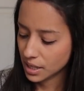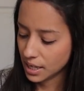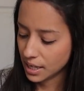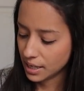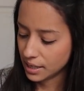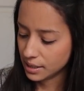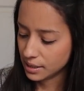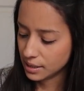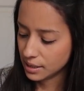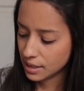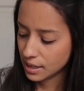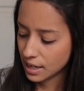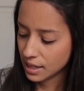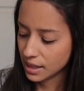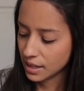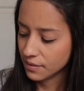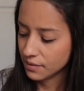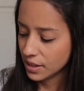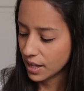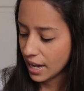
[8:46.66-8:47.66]
And I
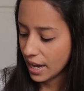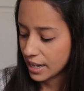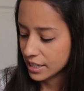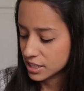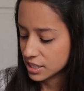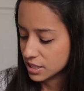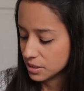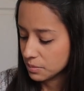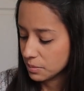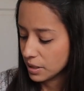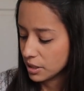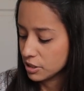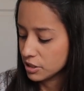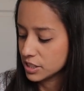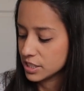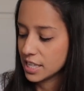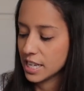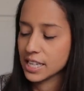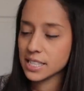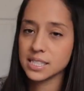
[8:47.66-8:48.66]
love that. Actually, we
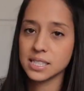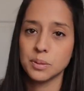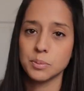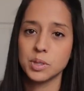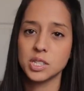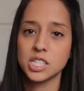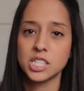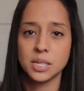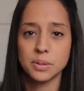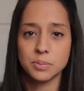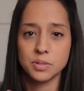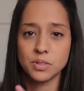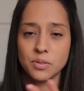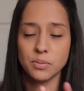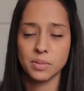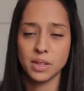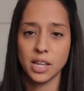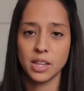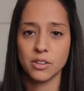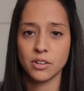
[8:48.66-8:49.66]
could take some of the chips
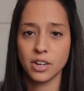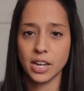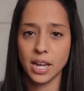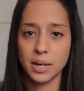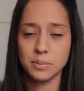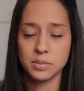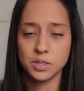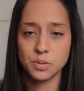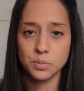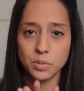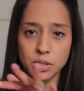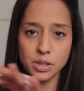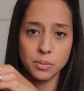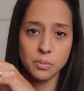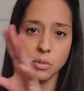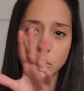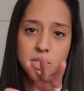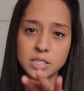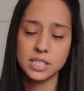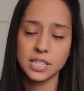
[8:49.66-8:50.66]
from the other games and put
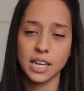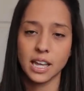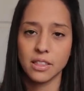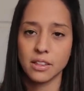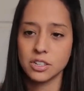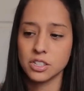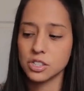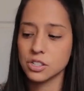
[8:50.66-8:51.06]
them all together,